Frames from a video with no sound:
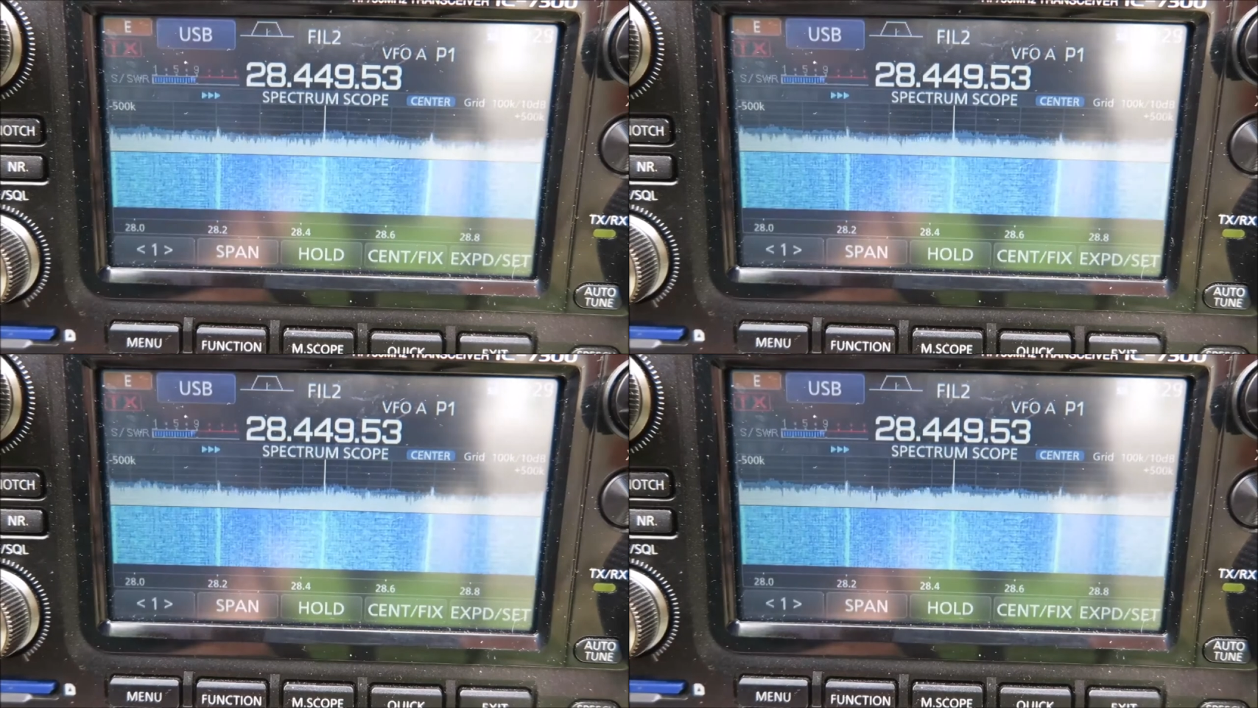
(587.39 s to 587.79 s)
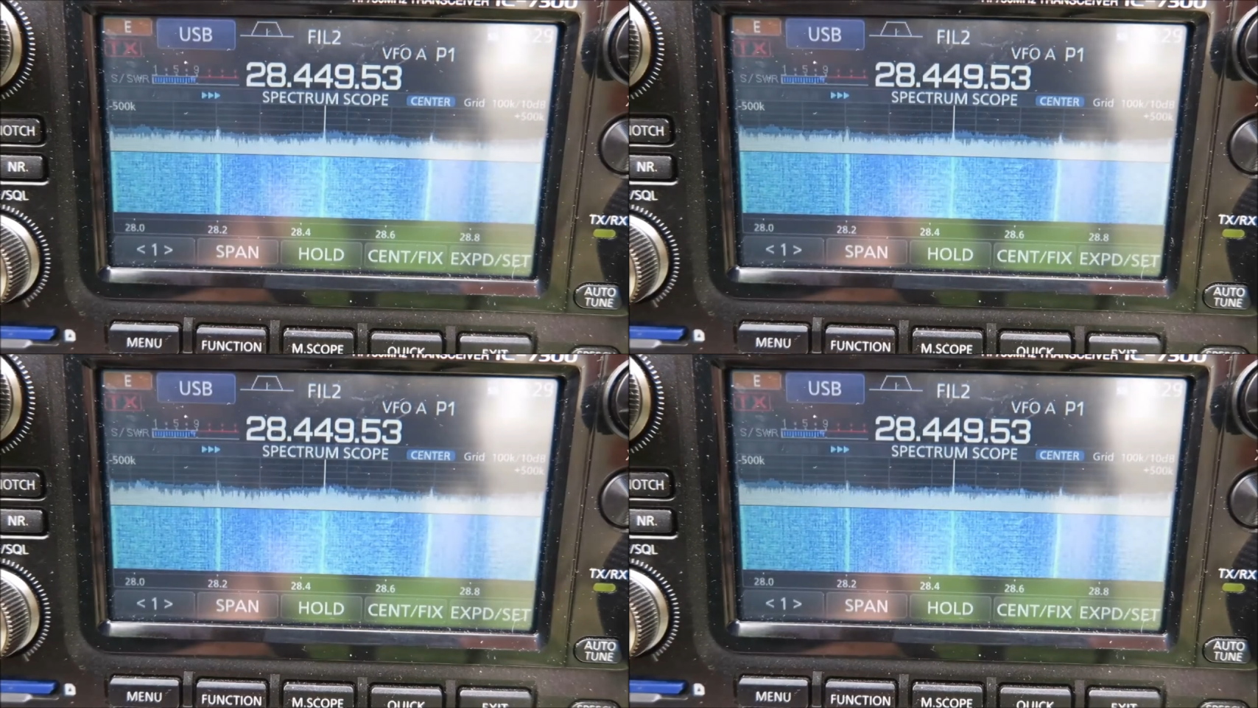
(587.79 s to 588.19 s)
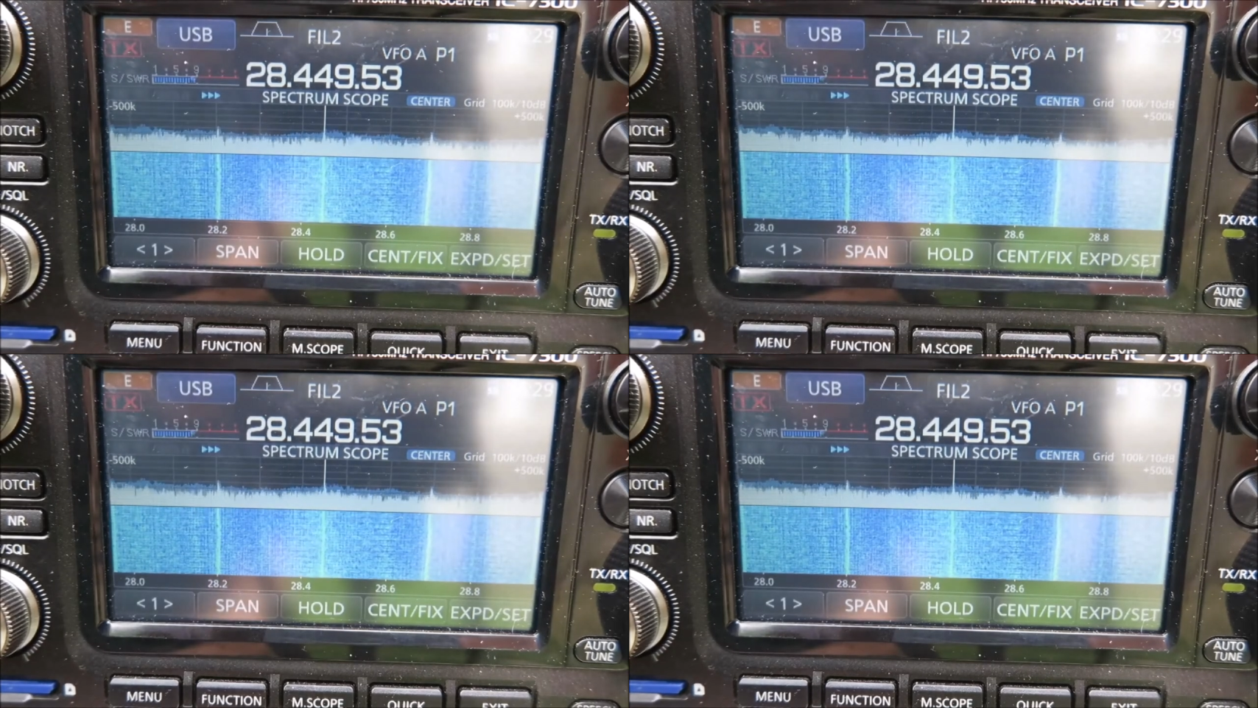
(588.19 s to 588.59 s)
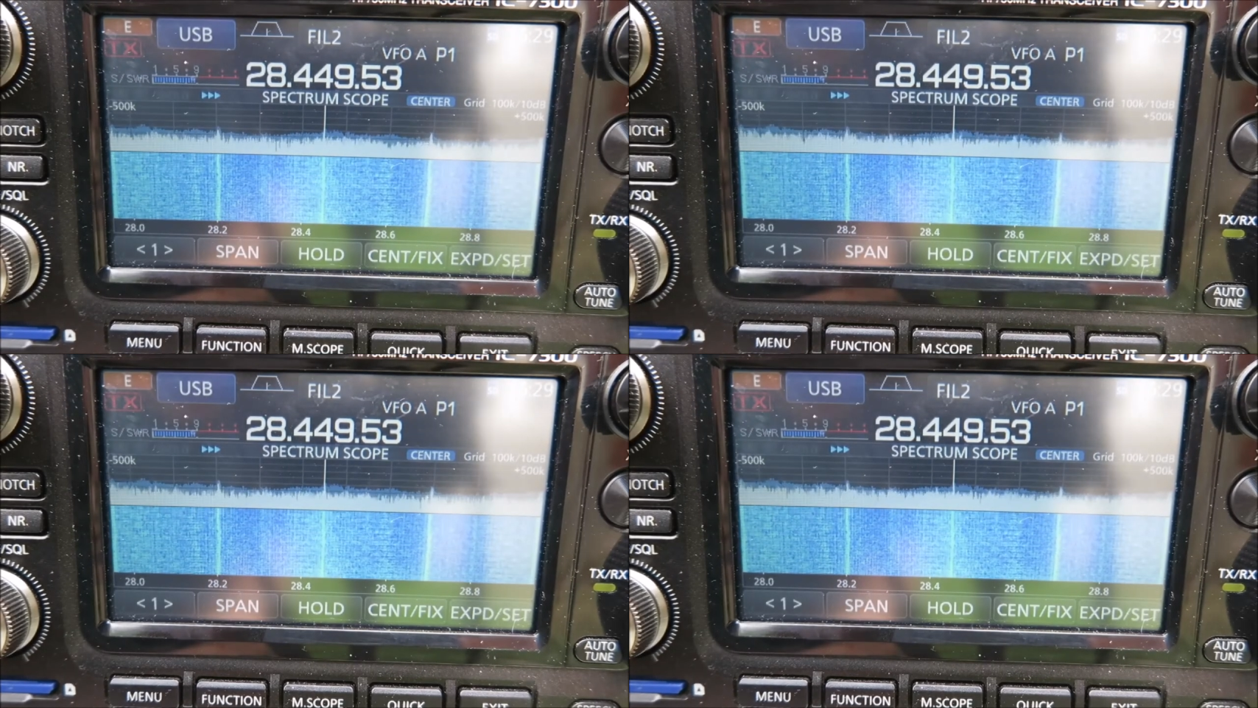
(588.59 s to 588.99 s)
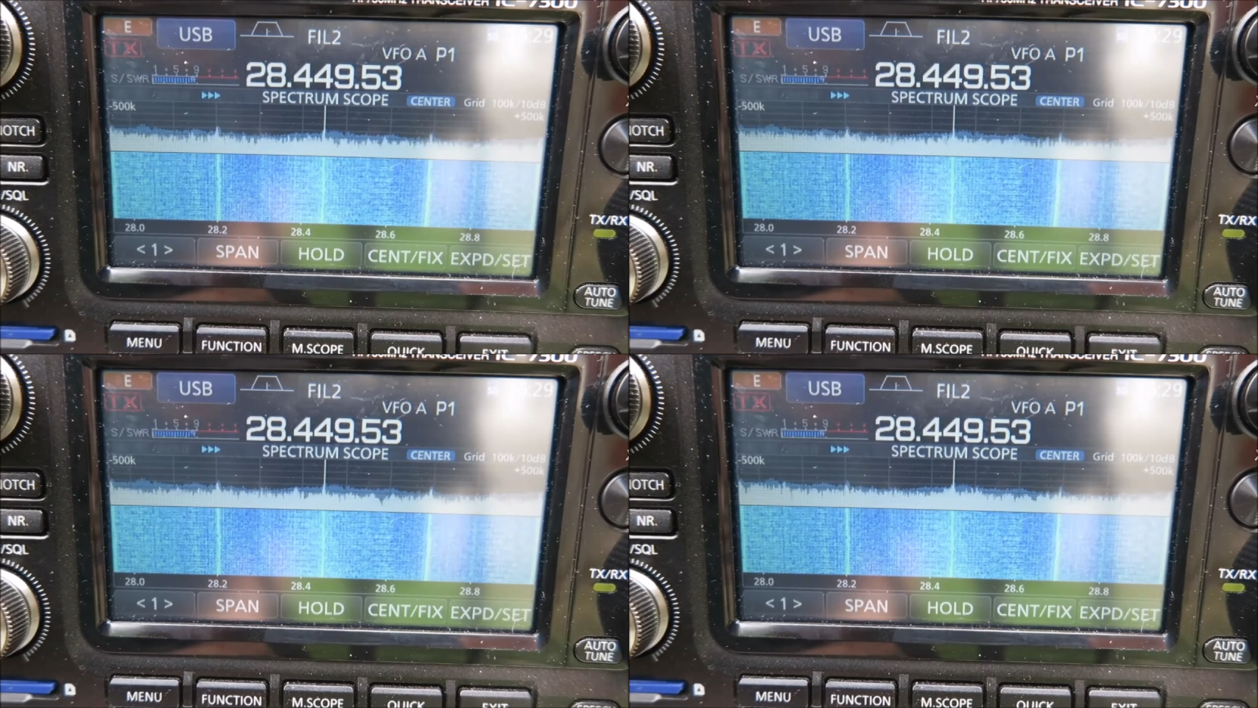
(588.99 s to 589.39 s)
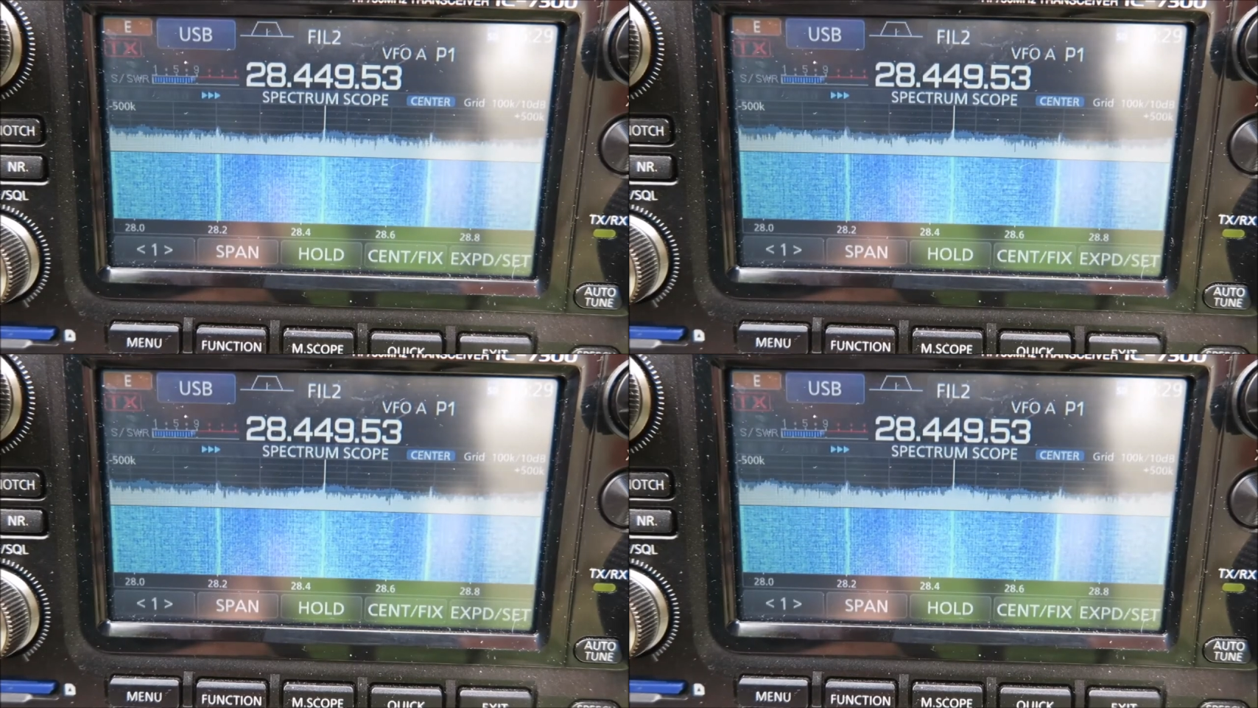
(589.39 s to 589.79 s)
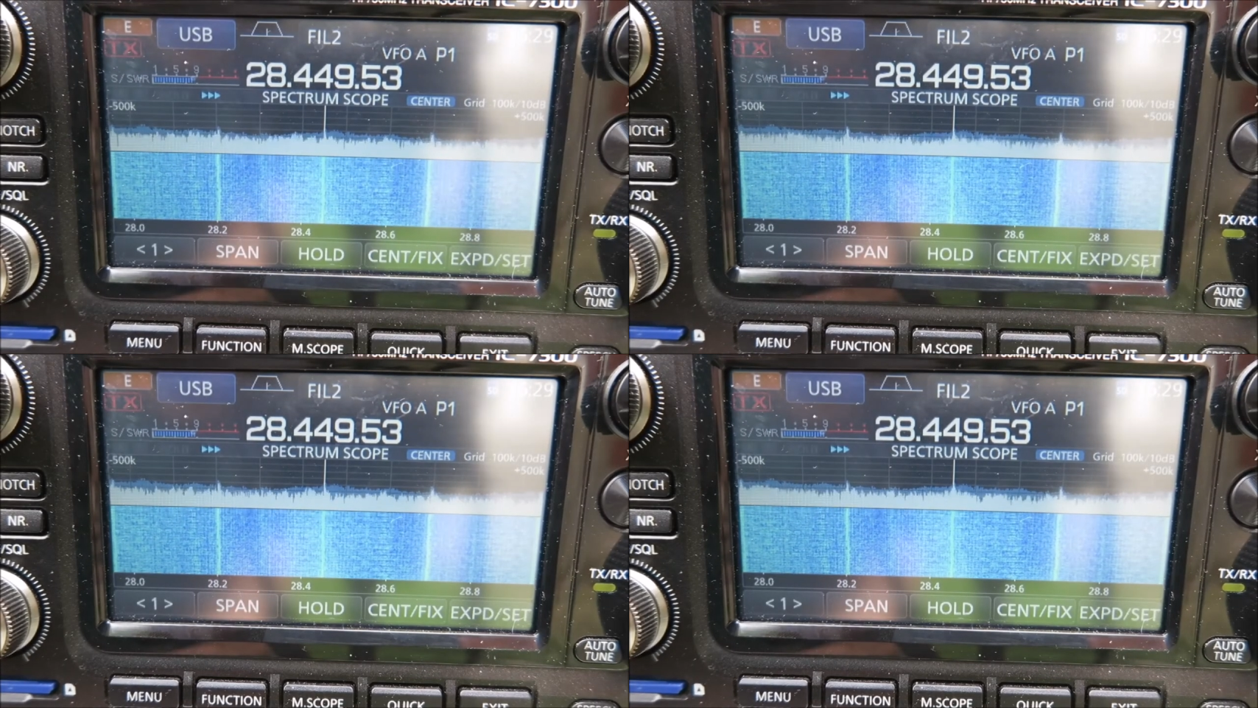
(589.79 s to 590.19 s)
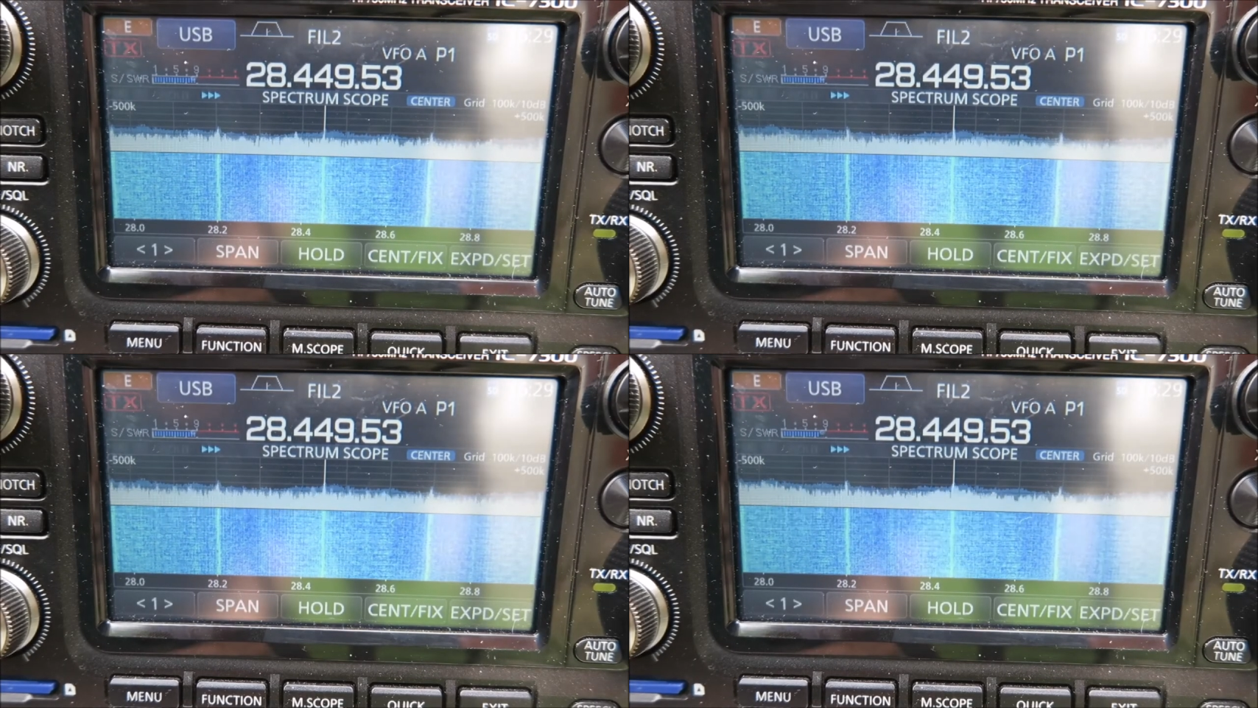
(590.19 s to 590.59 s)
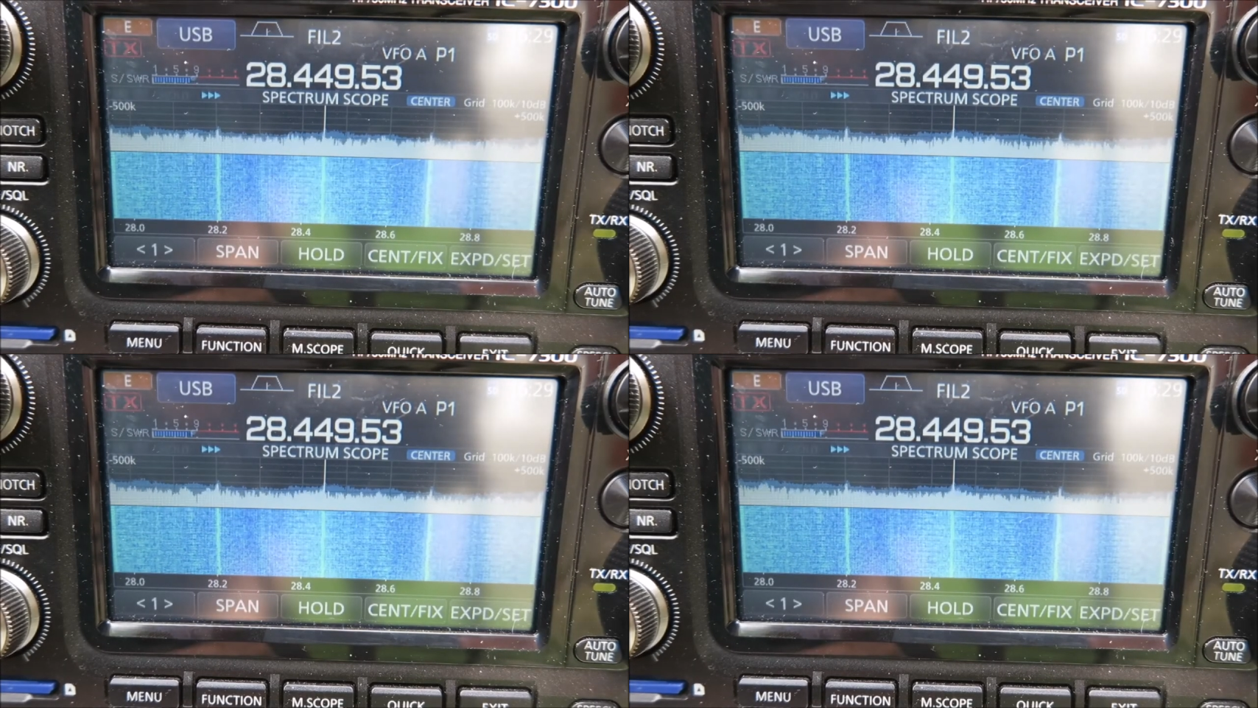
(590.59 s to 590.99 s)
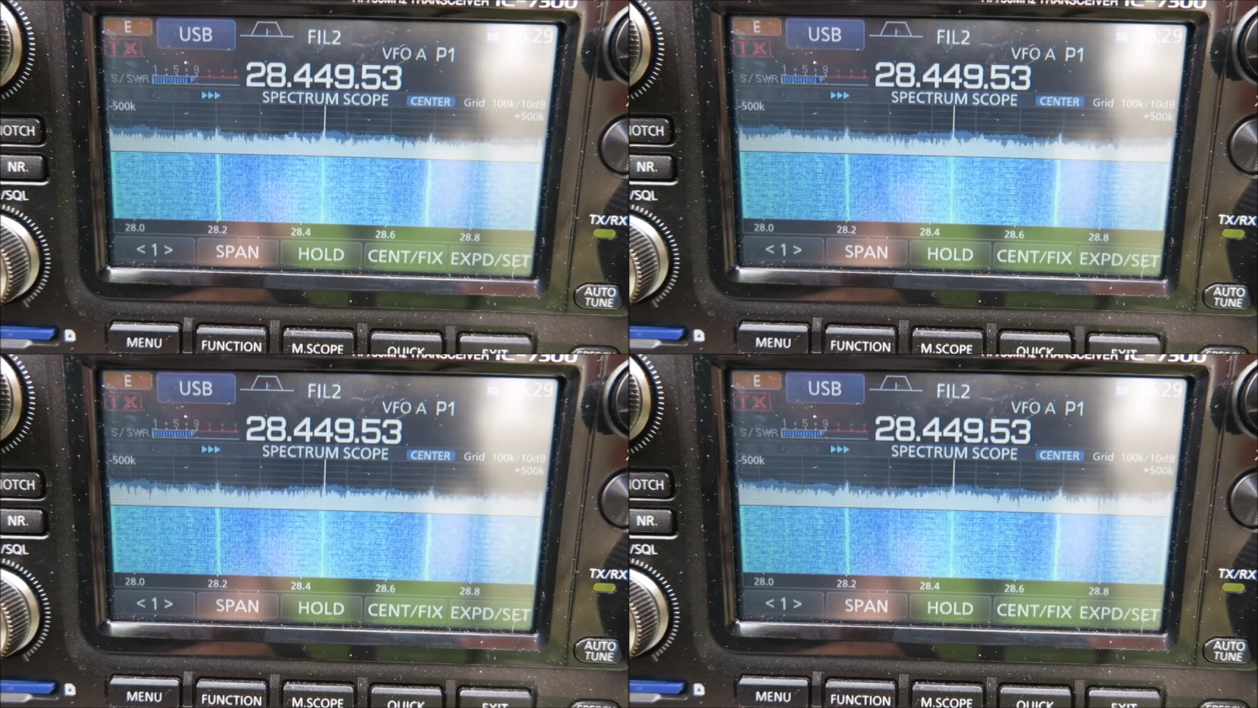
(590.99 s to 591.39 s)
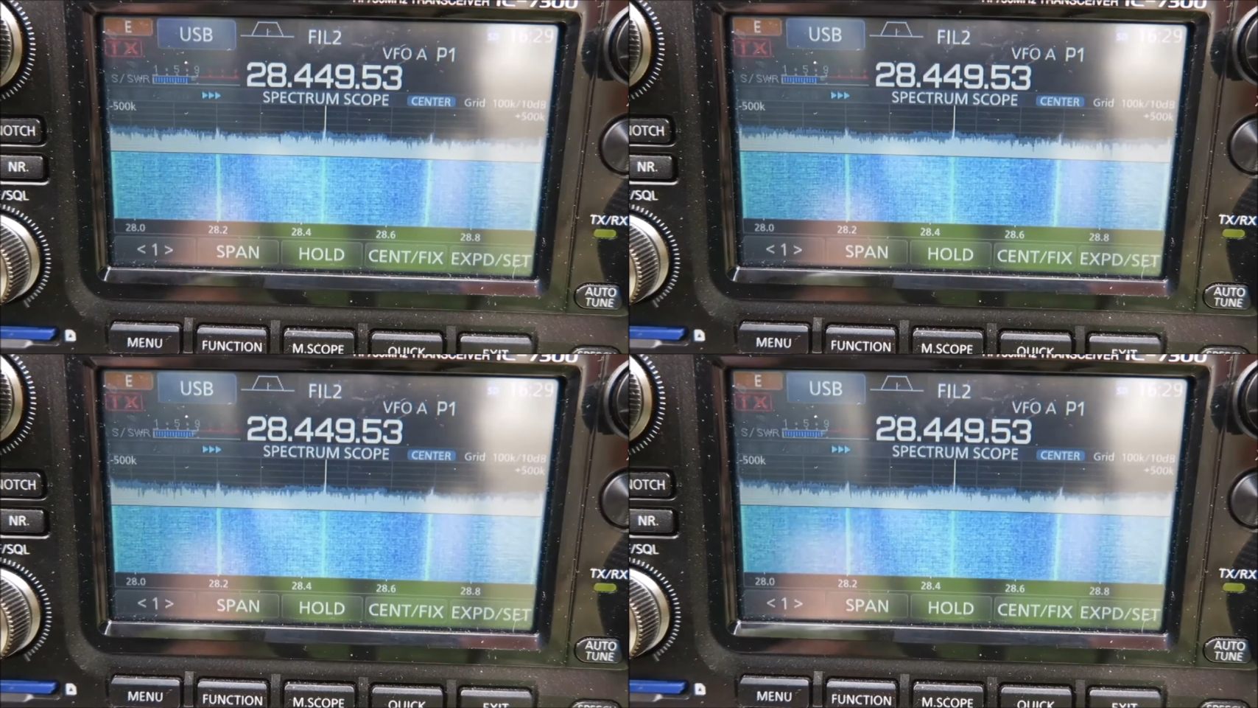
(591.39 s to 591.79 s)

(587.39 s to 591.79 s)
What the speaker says: [unreadable: no face in view]